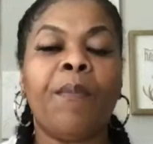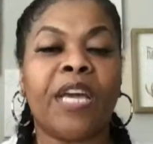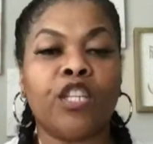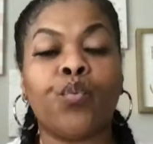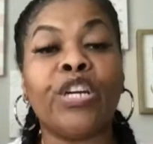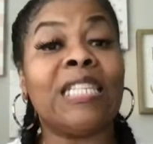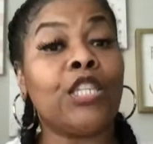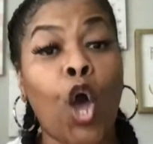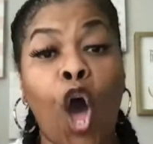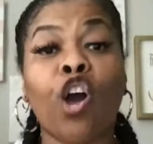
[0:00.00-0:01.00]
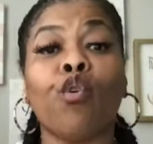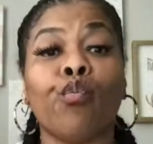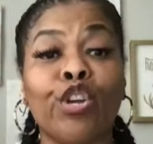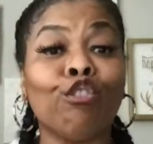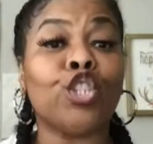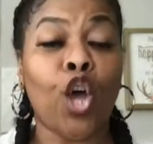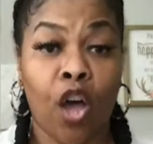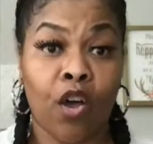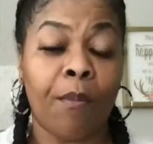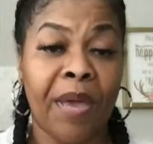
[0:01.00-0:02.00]
because we talk real
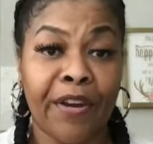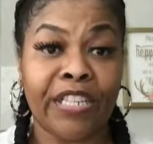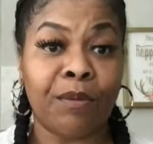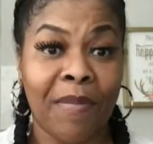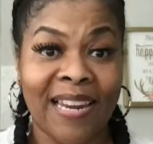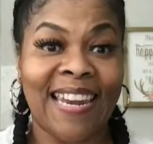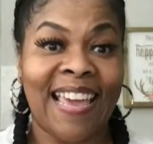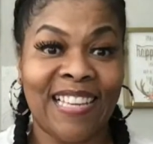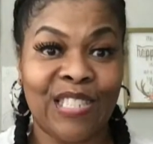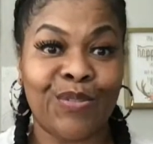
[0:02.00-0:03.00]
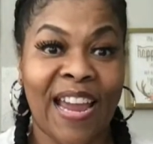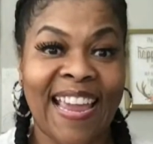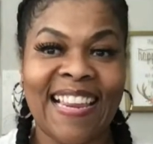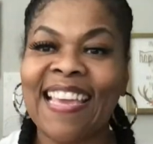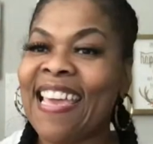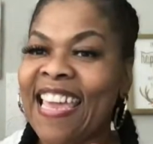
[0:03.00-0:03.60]
talk on Marriage Mondays, right?